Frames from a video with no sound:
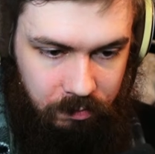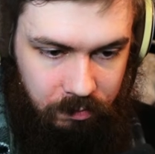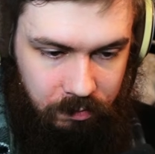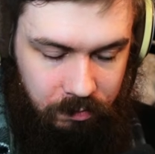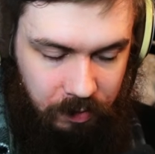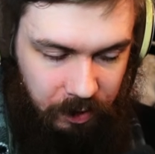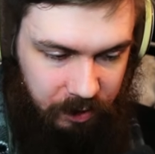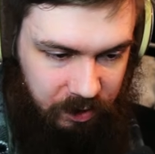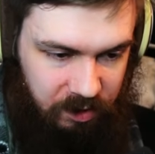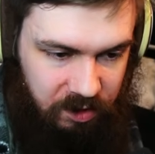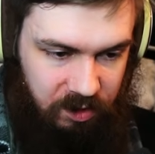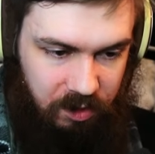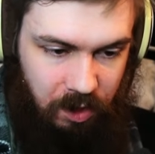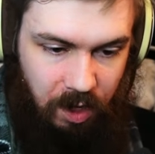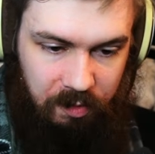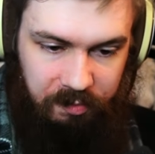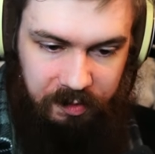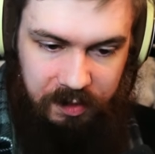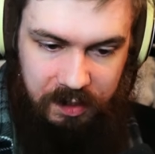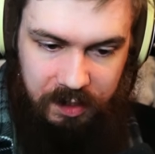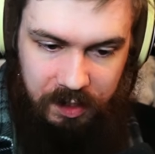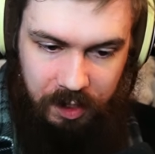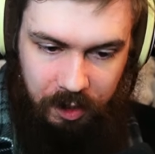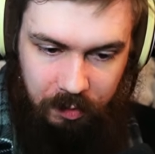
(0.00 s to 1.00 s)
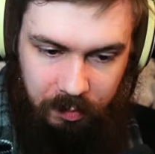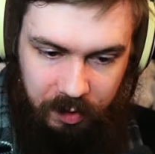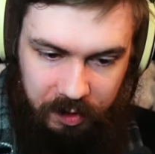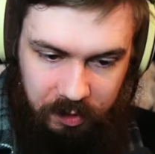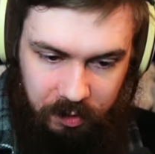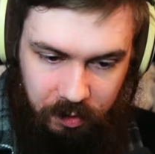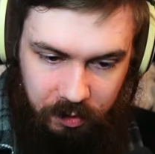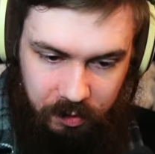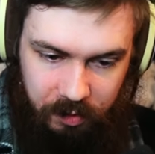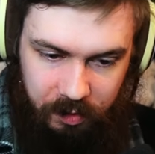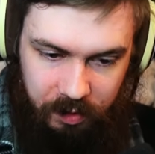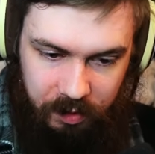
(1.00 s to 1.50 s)
I can soften the sound by
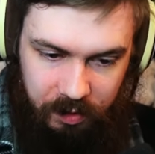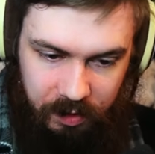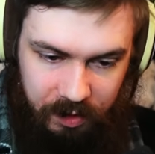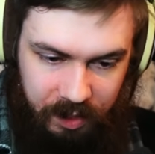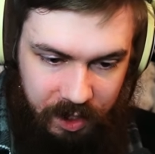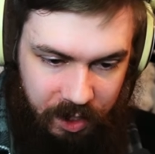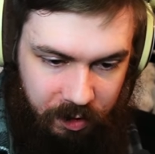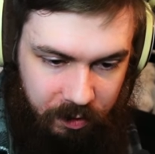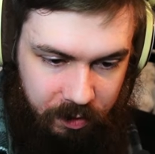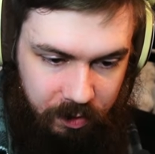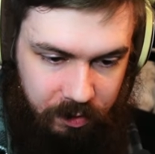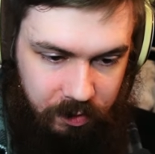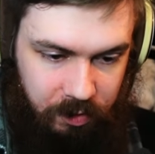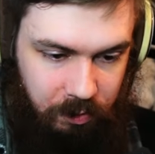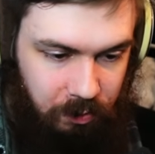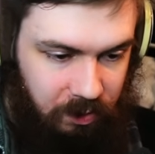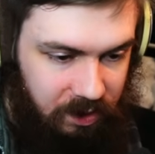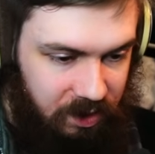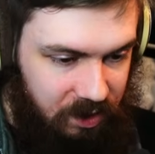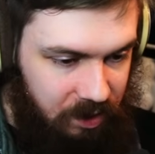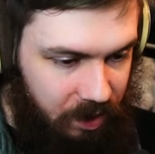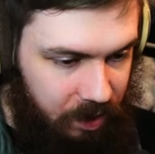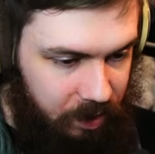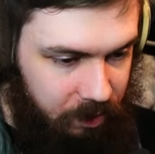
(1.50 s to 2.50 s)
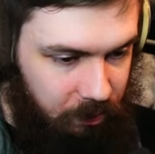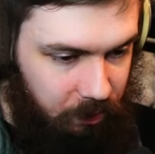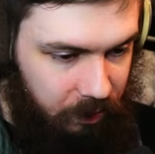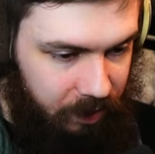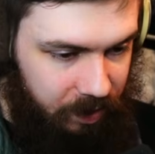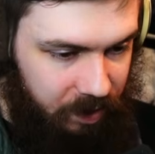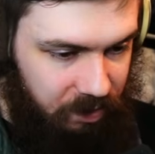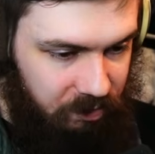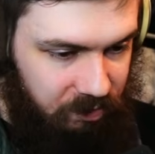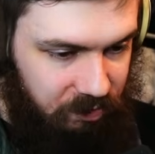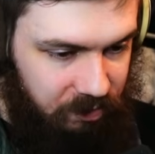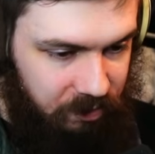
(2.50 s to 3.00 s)
turning the carrier to a sine
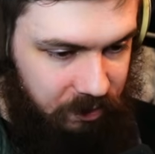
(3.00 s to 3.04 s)
wave.